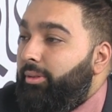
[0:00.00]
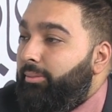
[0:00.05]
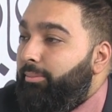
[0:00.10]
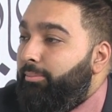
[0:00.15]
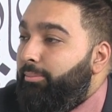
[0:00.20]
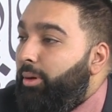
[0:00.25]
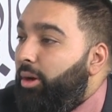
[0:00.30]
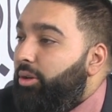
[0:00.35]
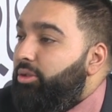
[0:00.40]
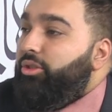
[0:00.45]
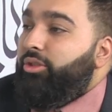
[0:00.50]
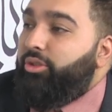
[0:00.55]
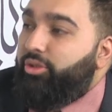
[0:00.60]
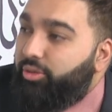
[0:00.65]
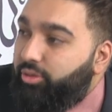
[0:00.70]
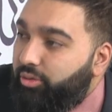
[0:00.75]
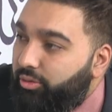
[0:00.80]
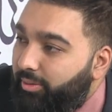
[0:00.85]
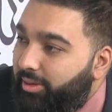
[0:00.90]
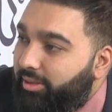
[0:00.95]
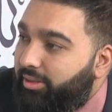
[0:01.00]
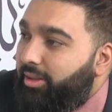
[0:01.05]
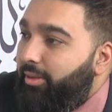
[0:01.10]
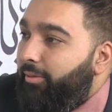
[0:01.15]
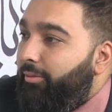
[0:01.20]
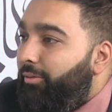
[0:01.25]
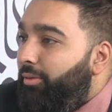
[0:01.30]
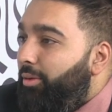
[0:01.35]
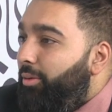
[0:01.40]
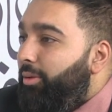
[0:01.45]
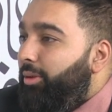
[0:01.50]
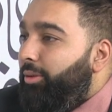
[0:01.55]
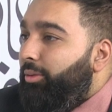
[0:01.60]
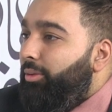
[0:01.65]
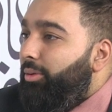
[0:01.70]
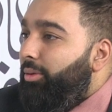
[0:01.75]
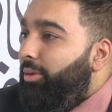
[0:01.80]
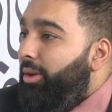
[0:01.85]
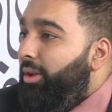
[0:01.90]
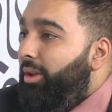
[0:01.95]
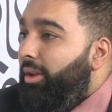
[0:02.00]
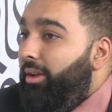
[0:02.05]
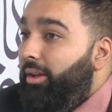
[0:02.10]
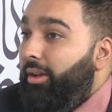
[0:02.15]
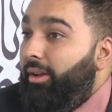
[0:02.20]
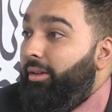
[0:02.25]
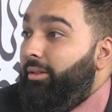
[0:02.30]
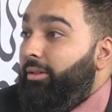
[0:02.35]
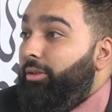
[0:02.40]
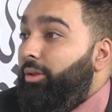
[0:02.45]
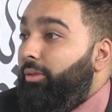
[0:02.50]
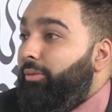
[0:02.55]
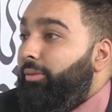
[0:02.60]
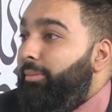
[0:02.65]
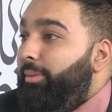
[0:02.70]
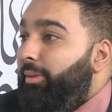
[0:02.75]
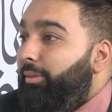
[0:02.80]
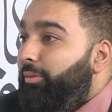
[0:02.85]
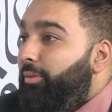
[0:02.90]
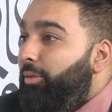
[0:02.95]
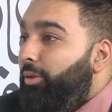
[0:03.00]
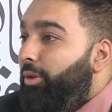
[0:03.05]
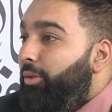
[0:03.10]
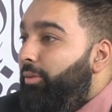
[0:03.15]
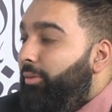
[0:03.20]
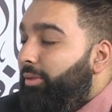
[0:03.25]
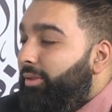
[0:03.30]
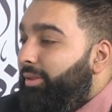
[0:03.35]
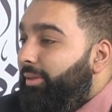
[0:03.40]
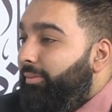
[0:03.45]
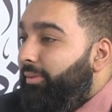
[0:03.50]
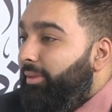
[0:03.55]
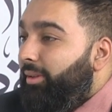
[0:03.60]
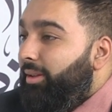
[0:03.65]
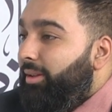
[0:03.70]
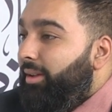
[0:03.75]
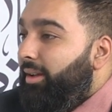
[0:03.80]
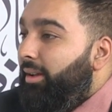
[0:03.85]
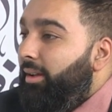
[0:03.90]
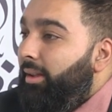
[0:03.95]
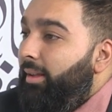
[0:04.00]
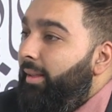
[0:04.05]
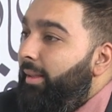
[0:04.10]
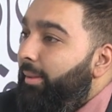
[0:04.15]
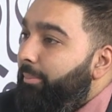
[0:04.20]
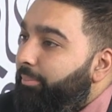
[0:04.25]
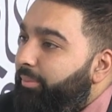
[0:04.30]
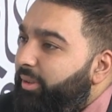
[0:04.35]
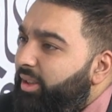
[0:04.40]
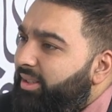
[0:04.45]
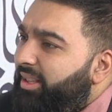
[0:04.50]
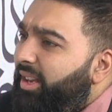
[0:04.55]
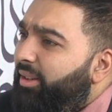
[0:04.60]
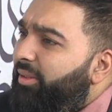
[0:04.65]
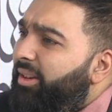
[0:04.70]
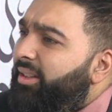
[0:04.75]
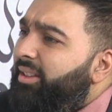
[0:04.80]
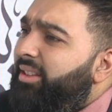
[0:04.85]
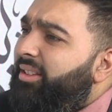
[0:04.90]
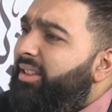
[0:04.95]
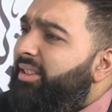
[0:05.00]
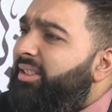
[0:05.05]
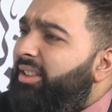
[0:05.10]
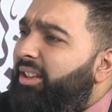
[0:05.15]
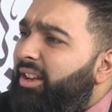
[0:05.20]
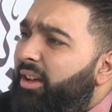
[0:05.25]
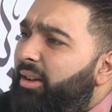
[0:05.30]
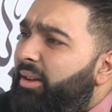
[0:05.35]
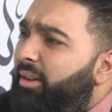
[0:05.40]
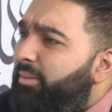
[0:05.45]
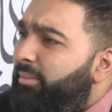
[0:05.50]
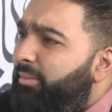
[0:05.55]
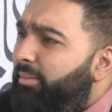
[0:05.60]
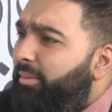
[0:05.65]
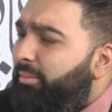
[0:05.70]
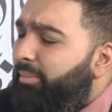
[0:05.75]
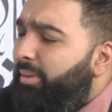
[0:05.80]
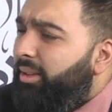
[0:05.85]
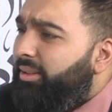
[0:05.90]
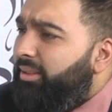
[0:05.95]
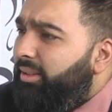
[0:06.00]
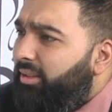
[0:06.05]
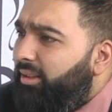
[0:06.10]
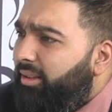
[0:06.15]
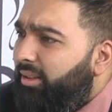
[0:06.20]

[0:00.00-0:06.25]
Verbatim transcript: barges you. You may step forward, or uh, God forbid, fall over or something like that. Does that render the salah batil?